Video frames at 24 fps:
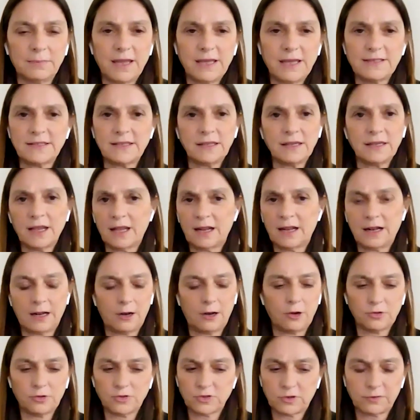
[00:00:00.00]
basin, and
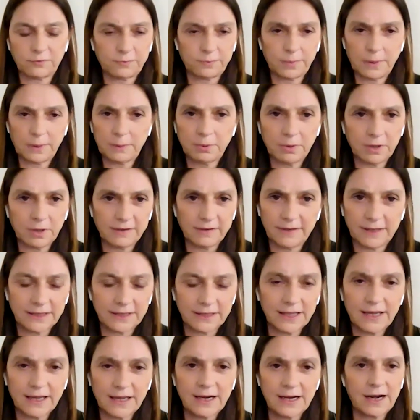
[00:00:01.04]
lots of people
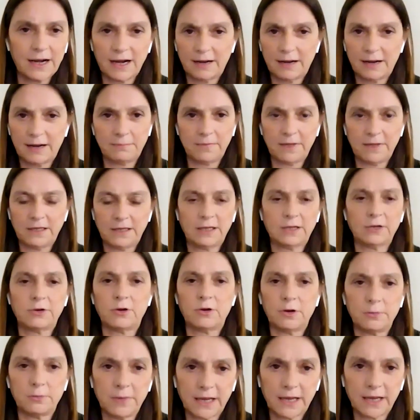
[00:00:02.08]
living there and many
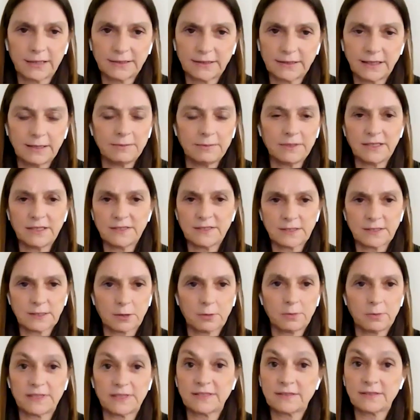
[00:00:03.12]
economic activities.
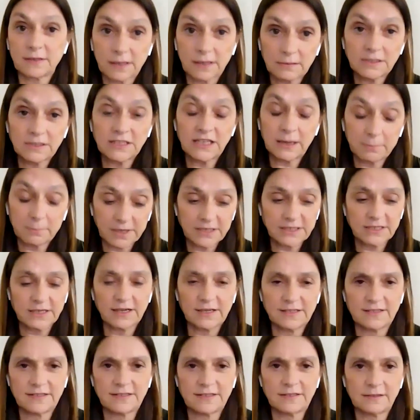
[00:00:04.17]
So extreme
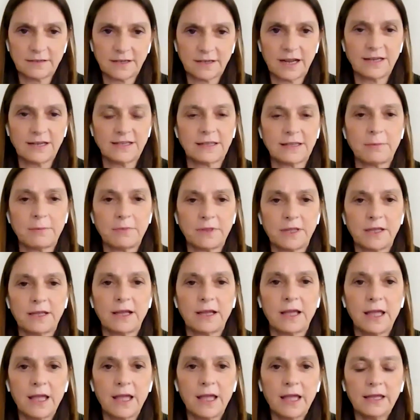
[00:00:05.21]
temperature, it's really
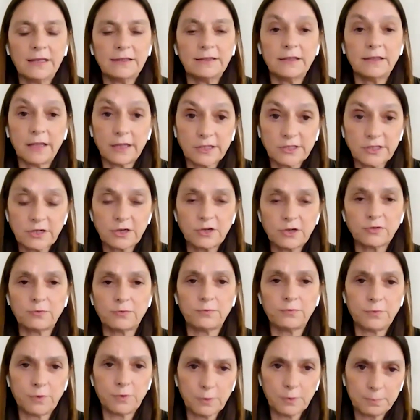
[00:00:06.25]
something
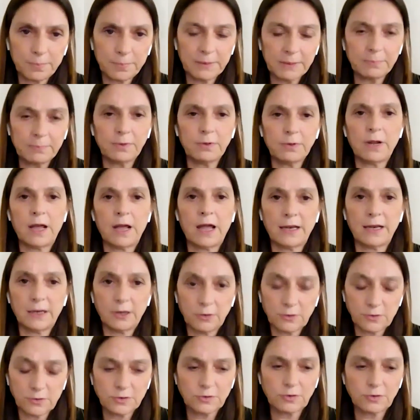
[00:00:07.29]
dangerous for people and
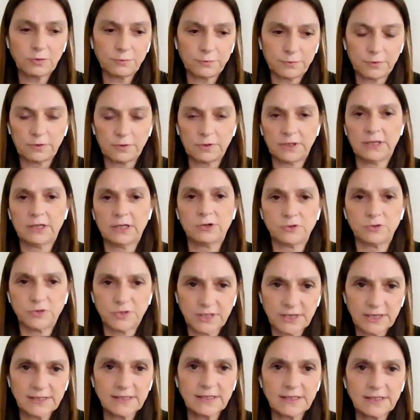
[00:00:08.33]
also for
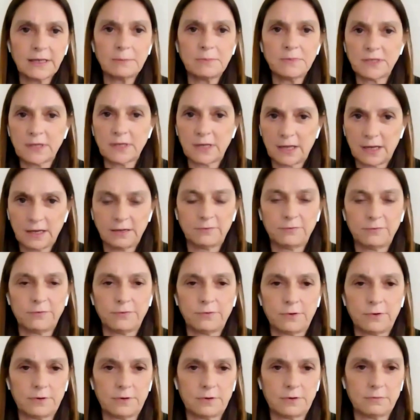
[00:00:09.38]
ecosystems and
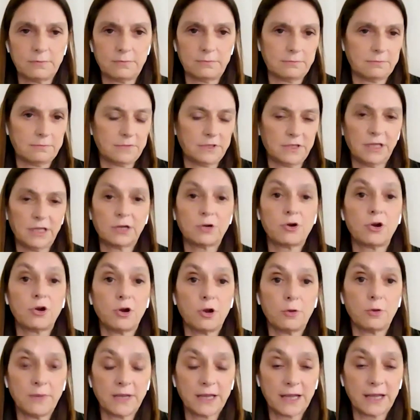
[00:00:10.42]
for
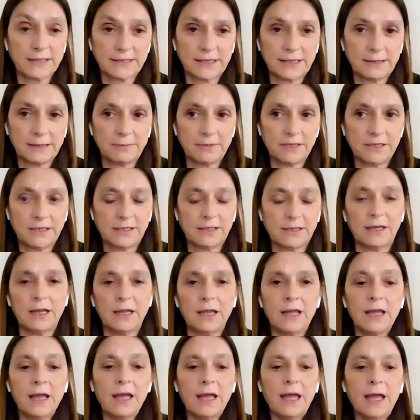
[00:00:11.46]
economic
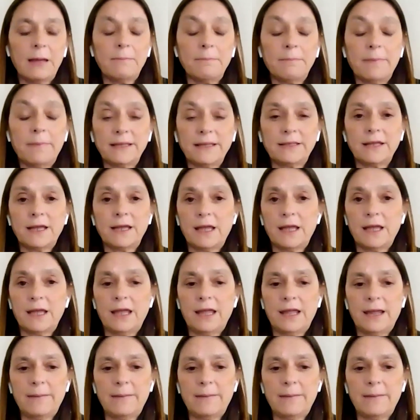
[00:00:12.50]
activity. But